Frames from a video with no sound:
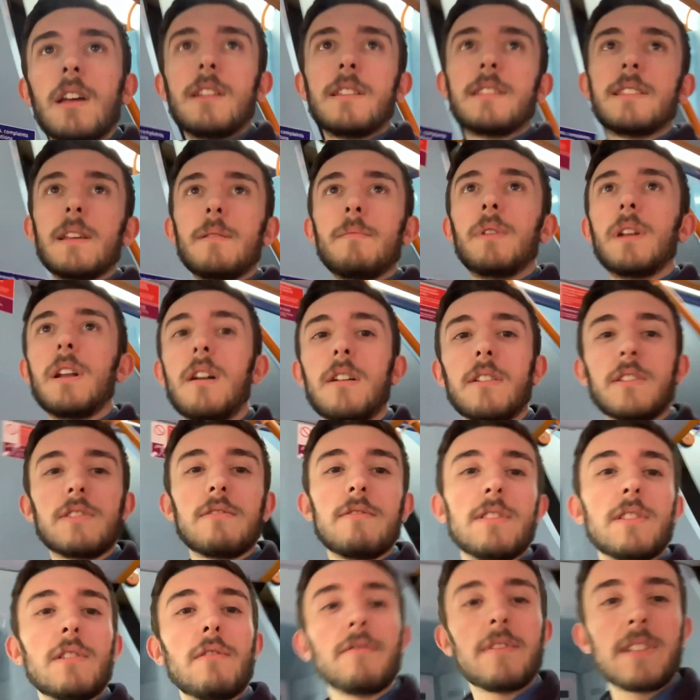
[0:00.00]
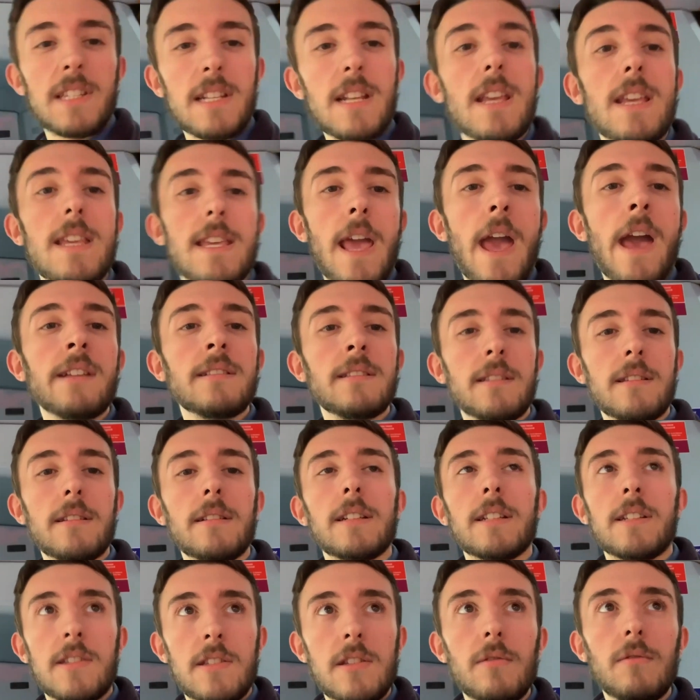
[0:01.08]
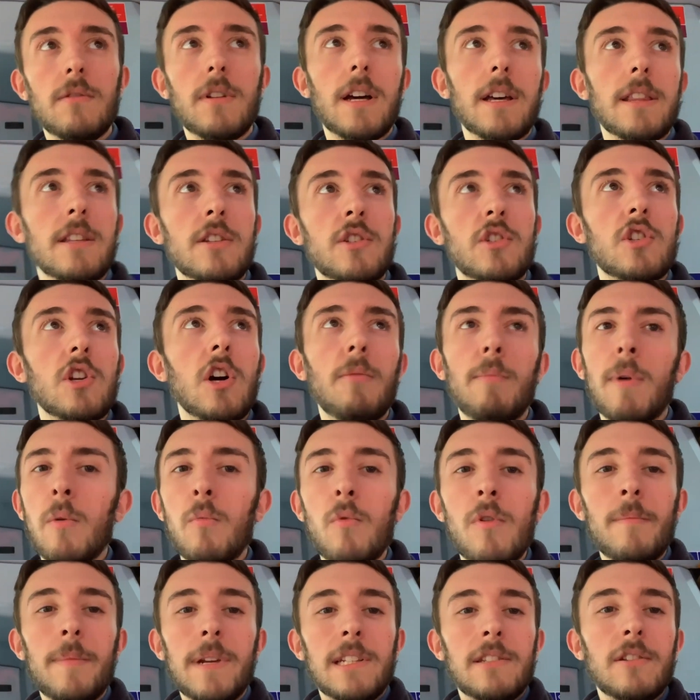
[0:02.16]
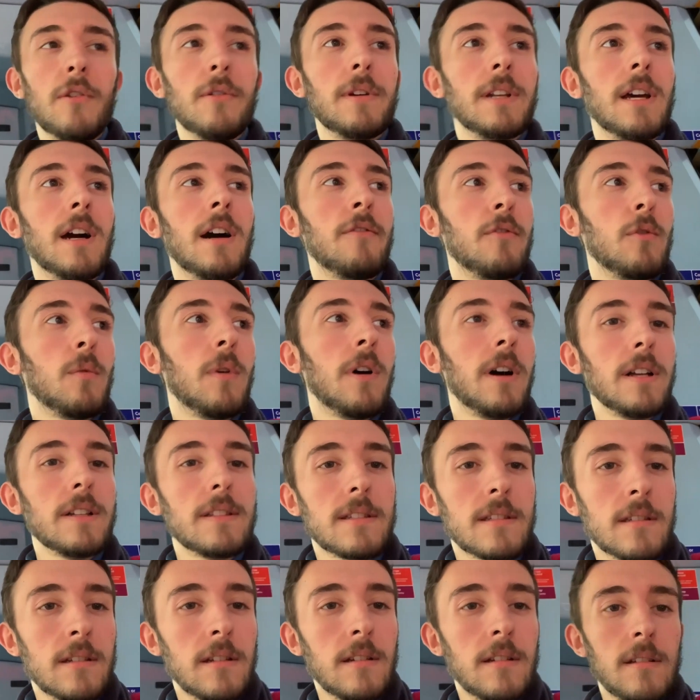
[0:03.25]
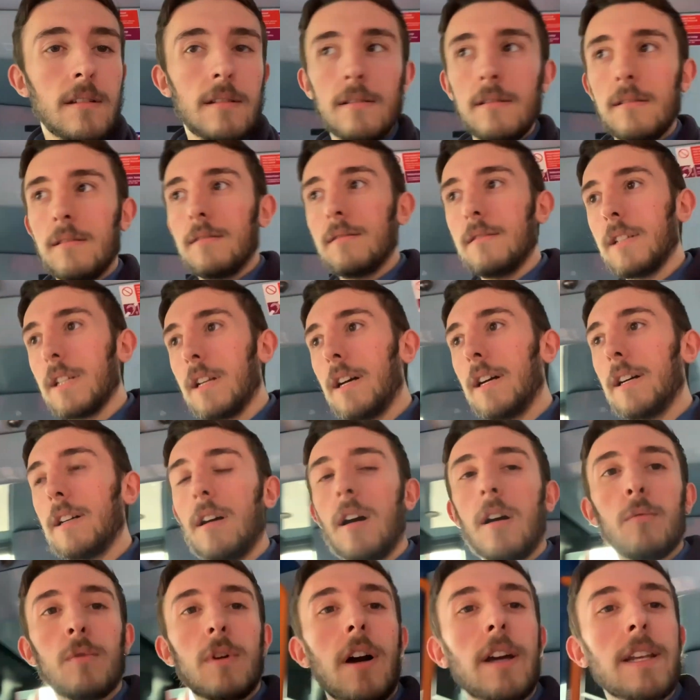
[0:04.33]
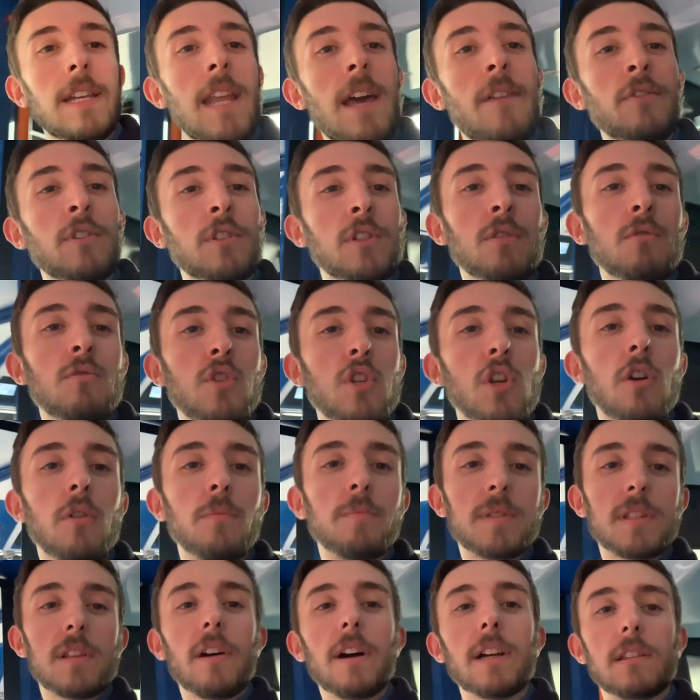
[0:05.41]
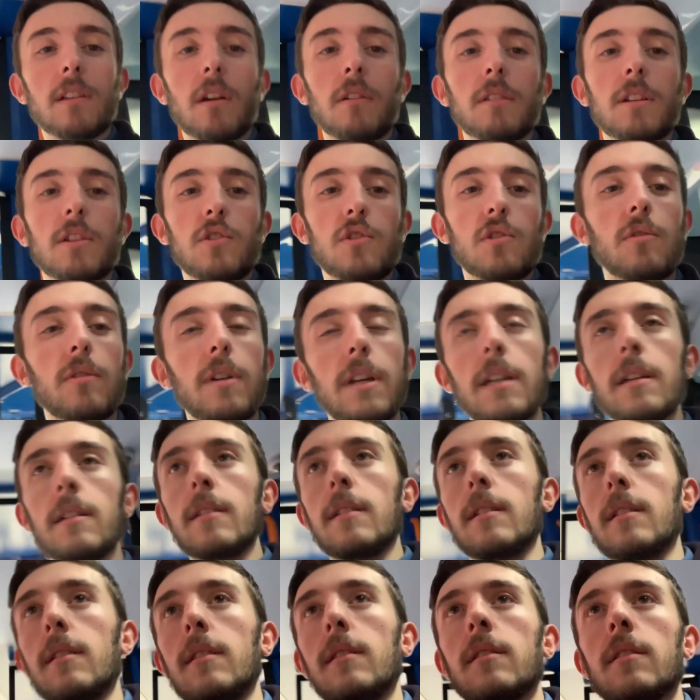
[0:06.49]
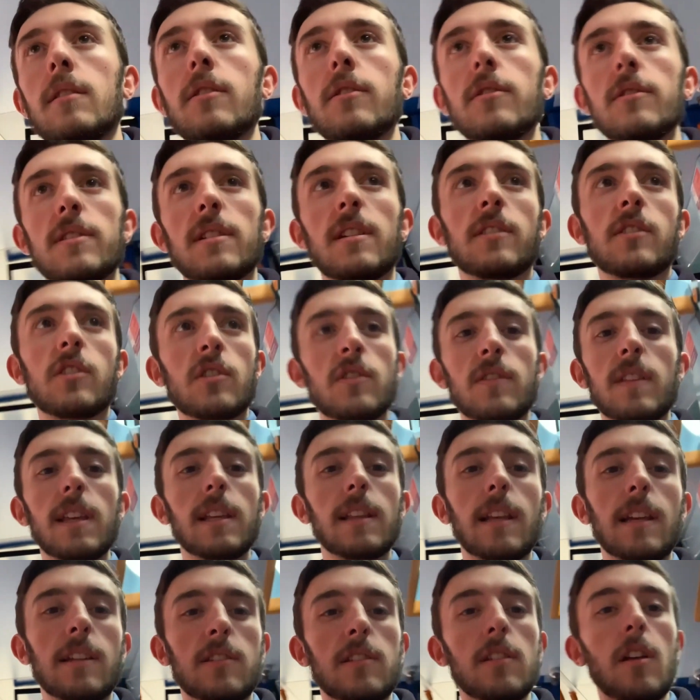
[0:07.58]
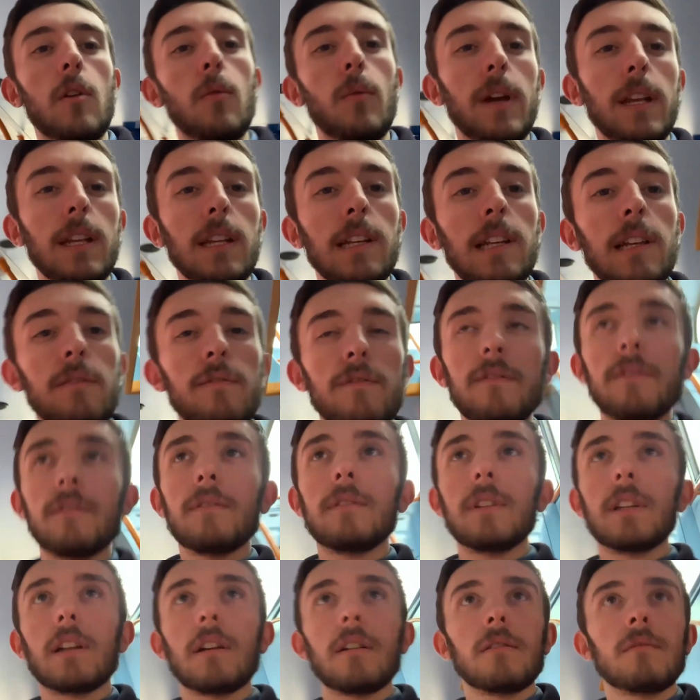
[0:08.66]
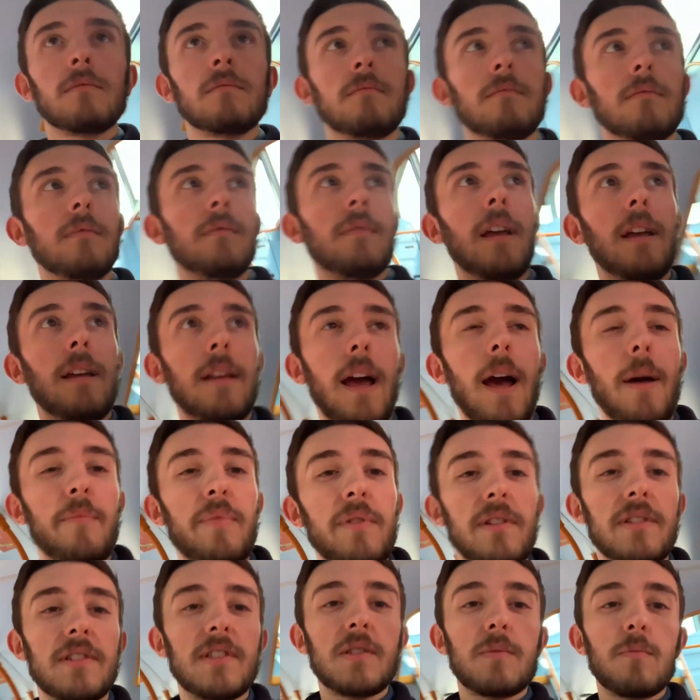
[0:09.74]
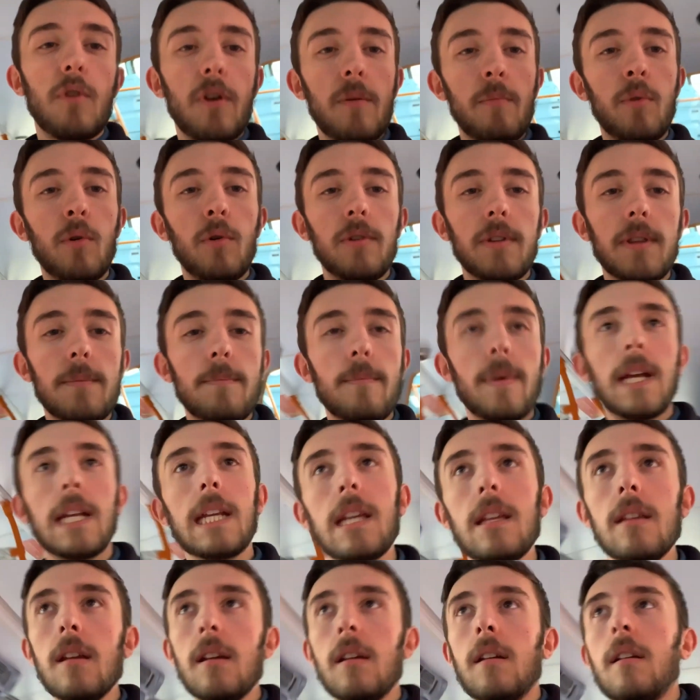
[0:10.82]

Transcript: Simple answer is obviously yes, I still like this job. I wouldn't be doing it otherwise. You know, I never do jobs that I don't enjoy, because I just think that's no way to live. You know, happiness is more important than money.